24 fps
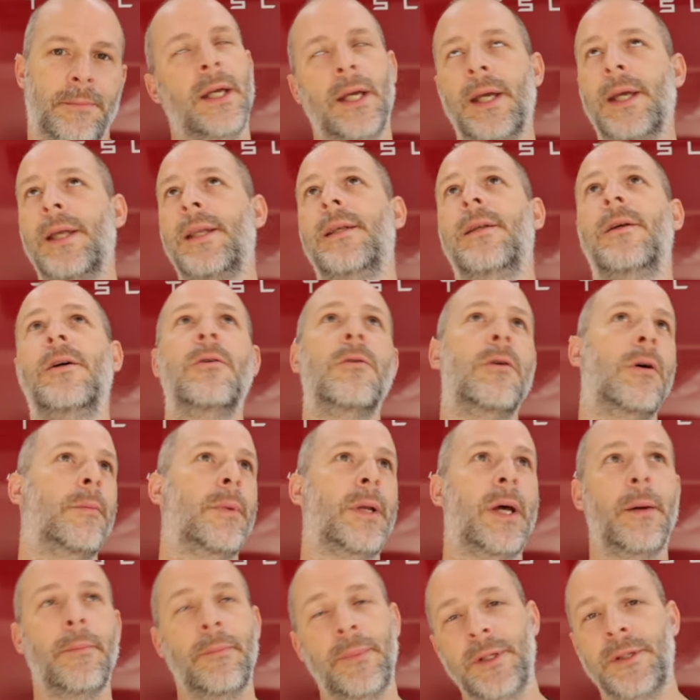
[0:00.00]
And no, I'm
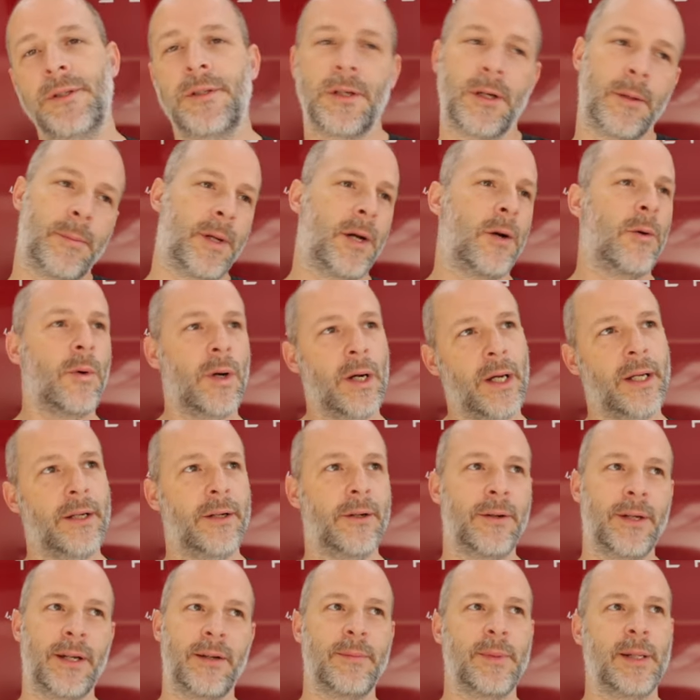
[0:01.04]
not bitching about why I
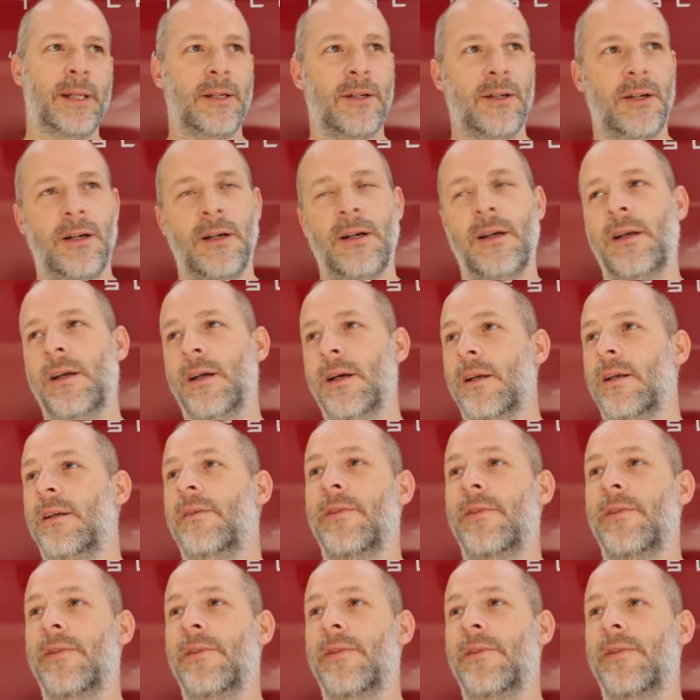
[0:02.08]
don't have my car yet,